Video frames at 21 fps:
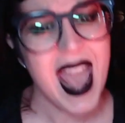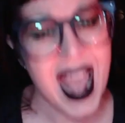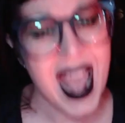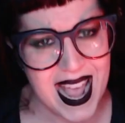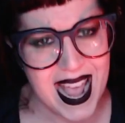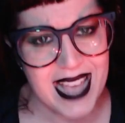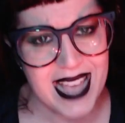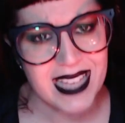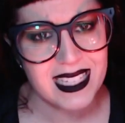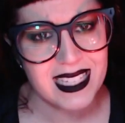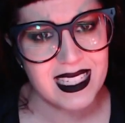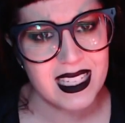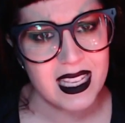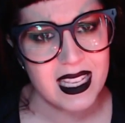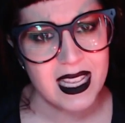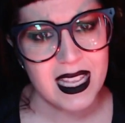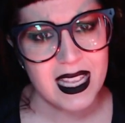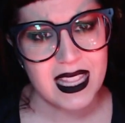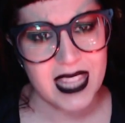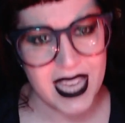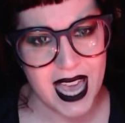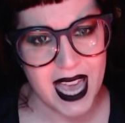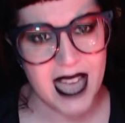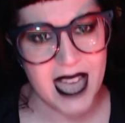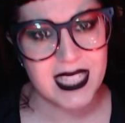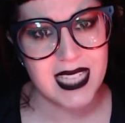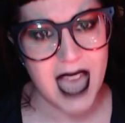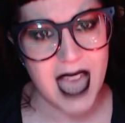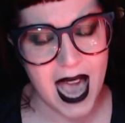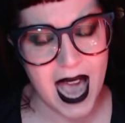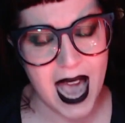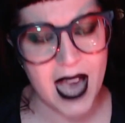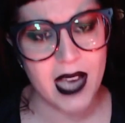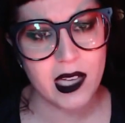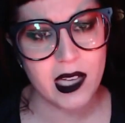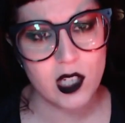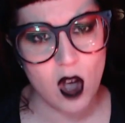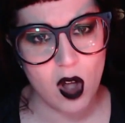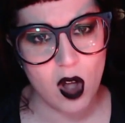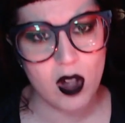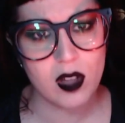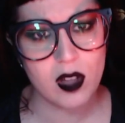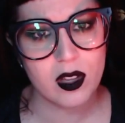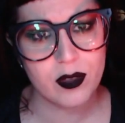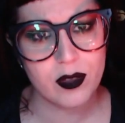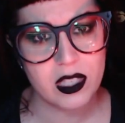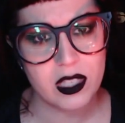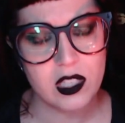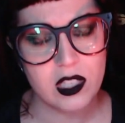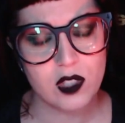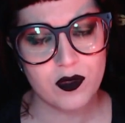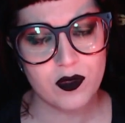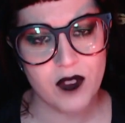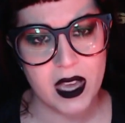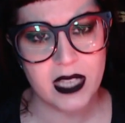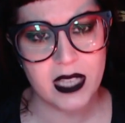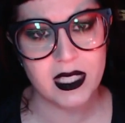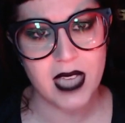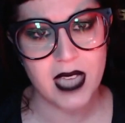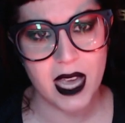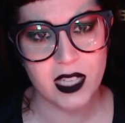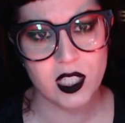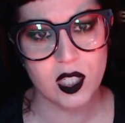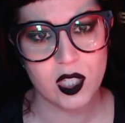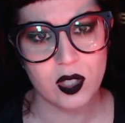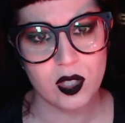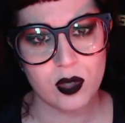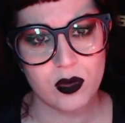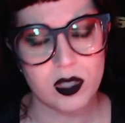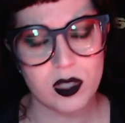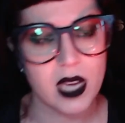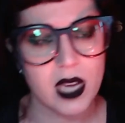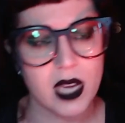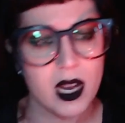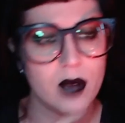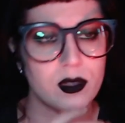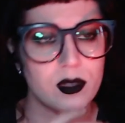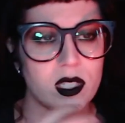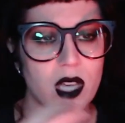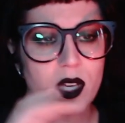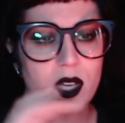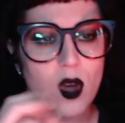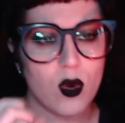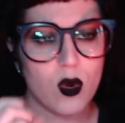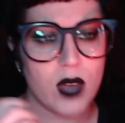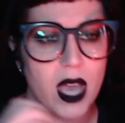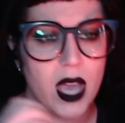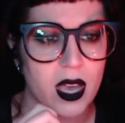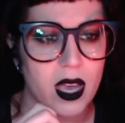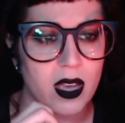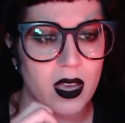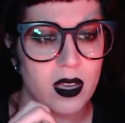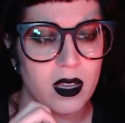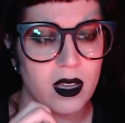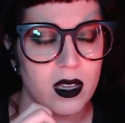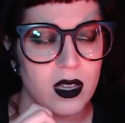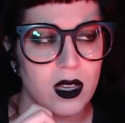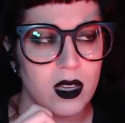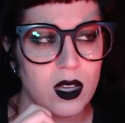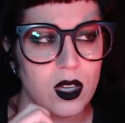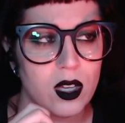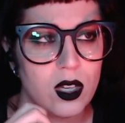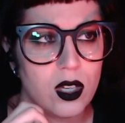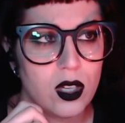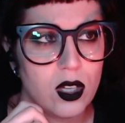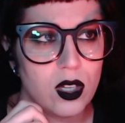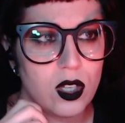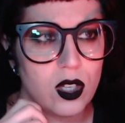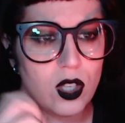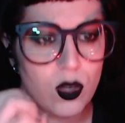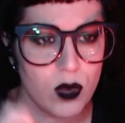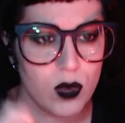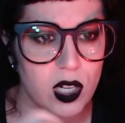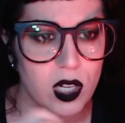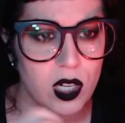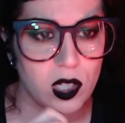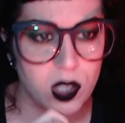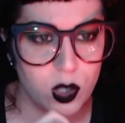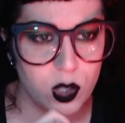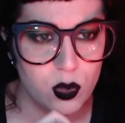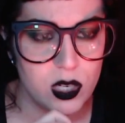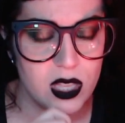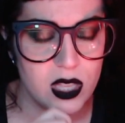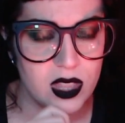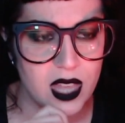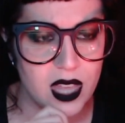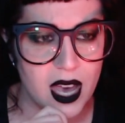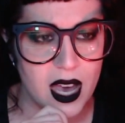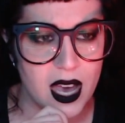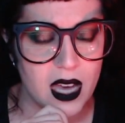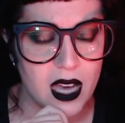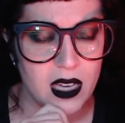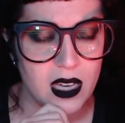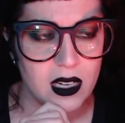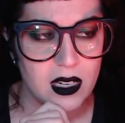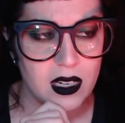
and they had to add all of these fake tattoos and i was like okay you included that